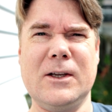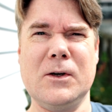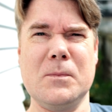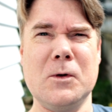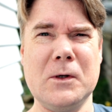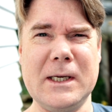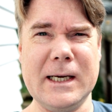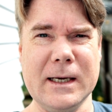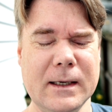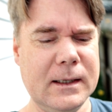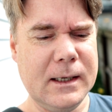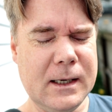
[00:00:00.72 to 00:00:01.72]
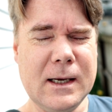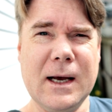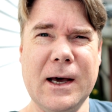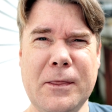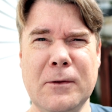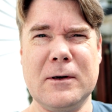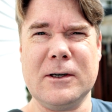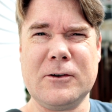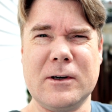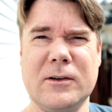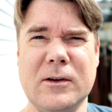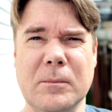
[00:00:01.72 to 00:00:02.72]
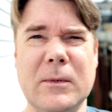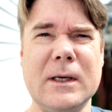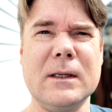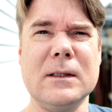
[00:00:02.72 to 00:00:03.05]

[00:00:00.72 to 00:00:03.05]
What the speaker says: Good morning. I thought I'd try something